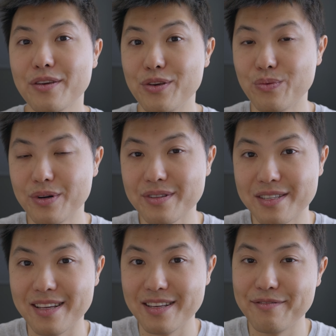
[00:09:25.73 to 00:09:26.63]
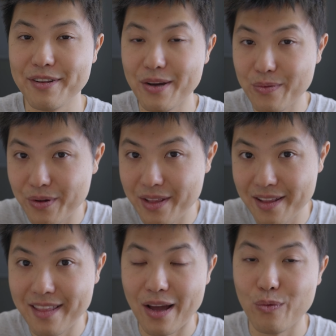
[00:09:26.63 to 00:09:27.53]
You will see this video
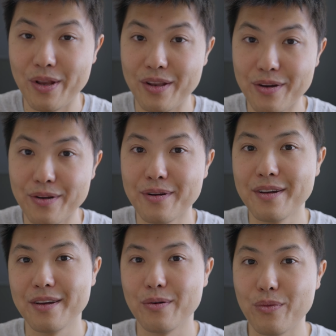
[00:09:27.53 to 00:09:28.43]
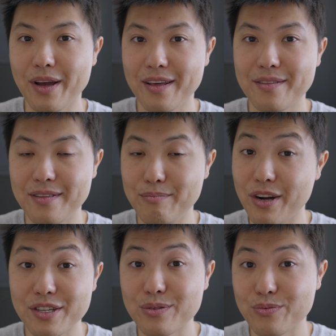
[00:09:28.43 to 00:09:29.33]
within that window where the
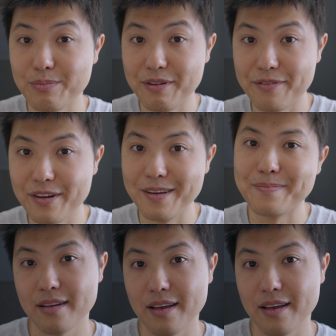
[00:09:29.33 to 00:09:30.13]
brushes will be free.